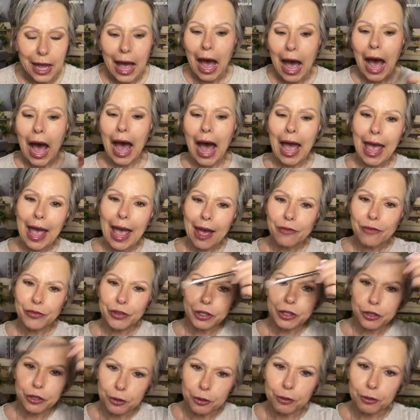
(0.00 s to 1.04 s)
I have
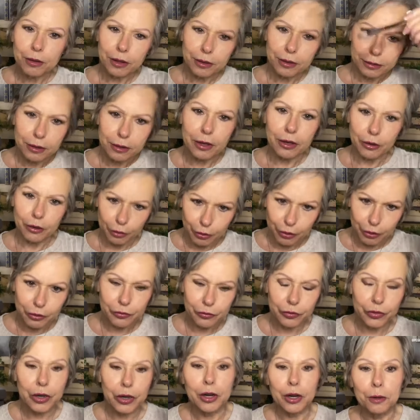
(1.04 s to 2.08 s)
to
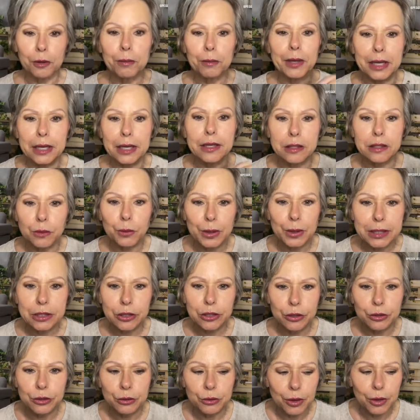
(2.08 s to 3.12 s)
convert because we
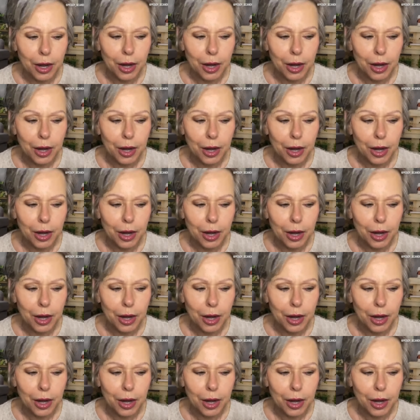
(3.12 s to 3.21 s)
do